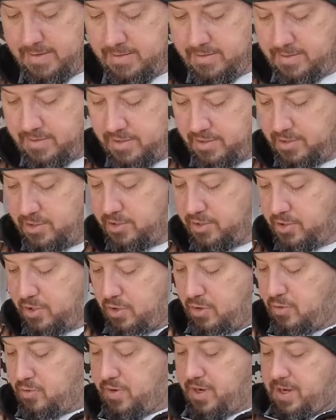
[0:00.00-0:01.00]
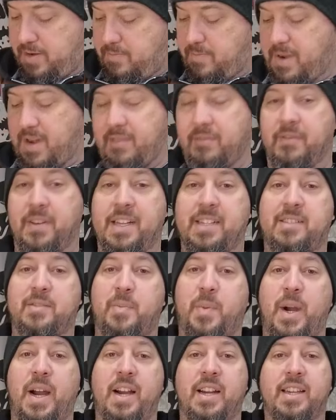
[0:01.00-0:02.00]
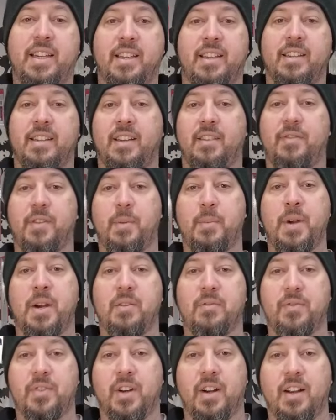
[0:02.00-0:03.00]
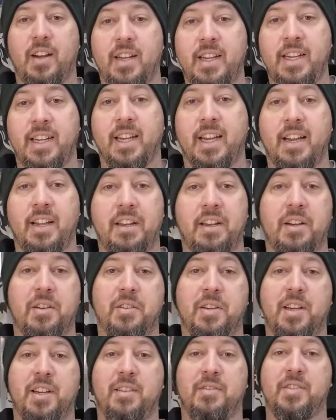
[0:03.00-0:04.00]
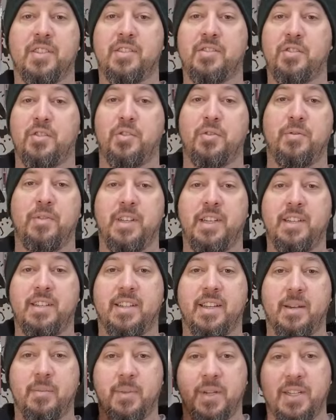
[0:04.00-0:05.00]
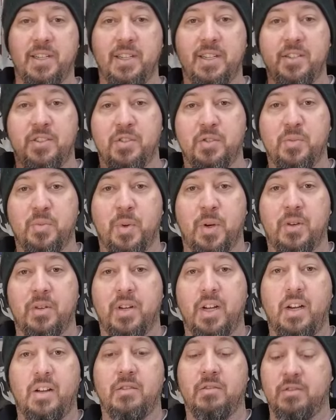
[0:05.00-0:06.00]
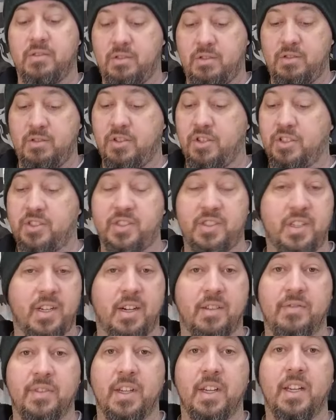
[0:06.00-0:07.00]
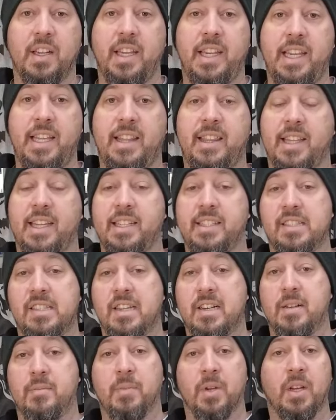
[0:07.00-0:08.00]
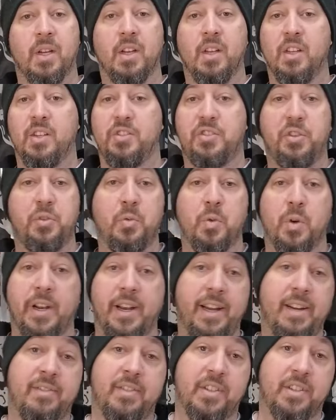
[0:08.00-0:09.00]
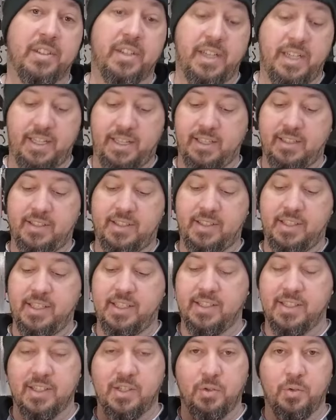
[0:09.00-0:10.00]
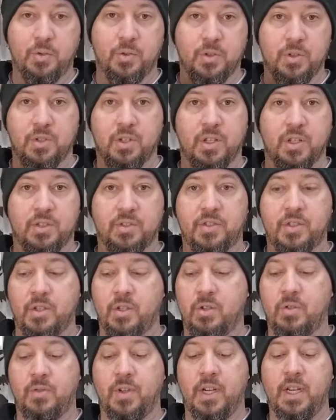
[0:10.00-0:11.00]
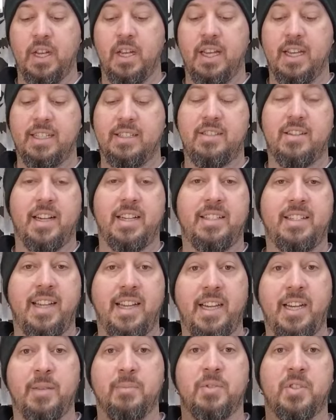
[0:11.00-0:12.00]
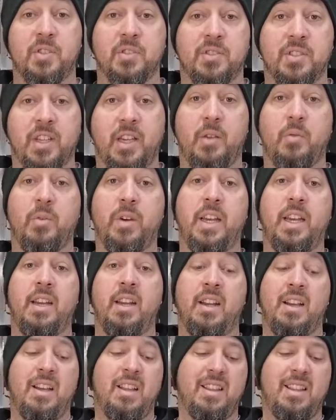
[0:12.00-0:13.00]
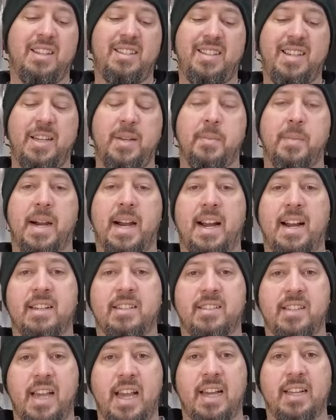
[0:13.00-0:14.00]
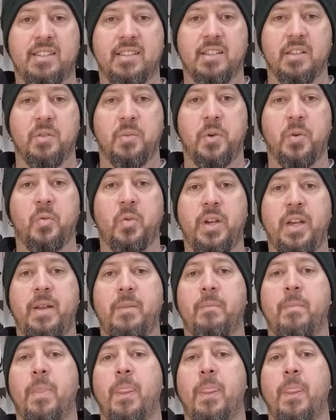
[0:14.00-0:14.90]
could just go in my vest pocket if I'm out for a hike. I now have a stove anytime I need to pull out, cook stuff, heat things up, do whatever. Like, this is a cool little stove. It's titanium, so it's lightweight. The tin box adds a little bit of weight.